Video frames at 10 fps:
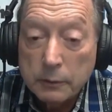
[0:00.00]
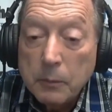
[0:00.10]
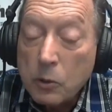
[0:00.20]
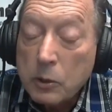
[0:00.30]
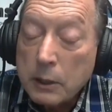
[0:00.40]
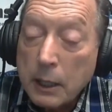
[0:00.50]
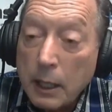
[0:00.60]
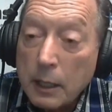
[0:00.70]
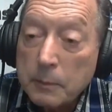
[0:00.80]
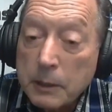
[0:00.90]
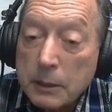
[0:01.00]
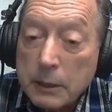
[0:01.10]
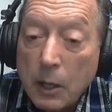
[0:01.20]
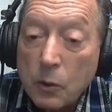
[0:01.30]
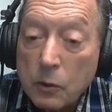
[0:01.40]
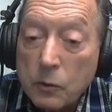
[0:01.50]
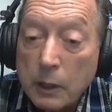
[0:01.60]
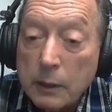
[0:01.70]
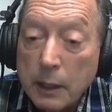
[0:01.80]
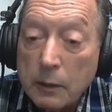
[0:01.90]
Most economists now
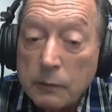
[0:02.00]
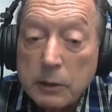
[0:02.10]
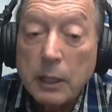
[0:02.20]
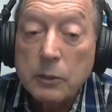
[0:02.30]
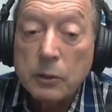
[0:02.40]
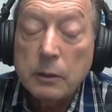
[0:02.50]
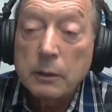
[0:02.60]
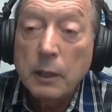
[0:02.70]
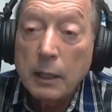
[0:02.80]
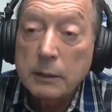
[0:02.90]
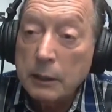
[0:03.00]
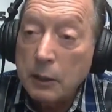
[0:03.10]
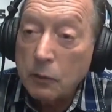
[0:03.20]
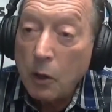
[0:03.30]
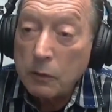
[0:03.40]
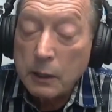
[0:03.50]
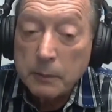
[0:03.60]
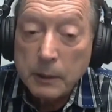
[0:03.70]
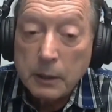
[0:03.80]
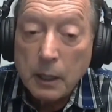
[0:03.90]
agree that a recession has either already
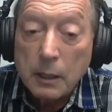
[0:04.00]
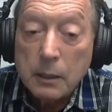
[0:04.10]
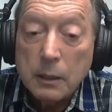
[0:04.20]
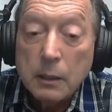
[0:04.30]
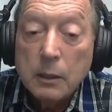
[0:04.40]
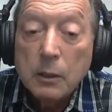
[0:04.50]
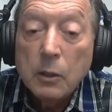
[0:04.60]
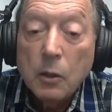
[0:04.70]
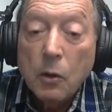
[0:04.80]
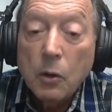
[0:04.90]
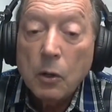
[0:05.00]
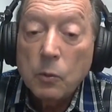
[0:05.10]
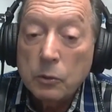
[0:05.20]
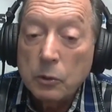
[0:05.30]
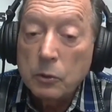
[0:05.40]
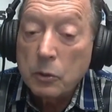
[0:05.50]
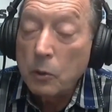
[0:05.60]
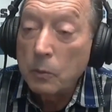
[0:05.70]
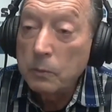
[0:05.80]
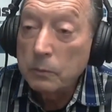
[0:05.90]
begun or will do
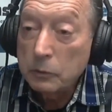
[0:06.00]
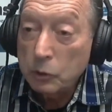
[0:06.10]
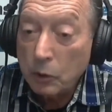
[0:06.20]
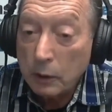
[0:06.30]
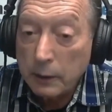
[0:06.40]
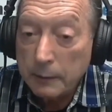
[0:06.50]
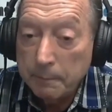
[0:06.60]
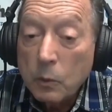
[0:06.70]
so shortly.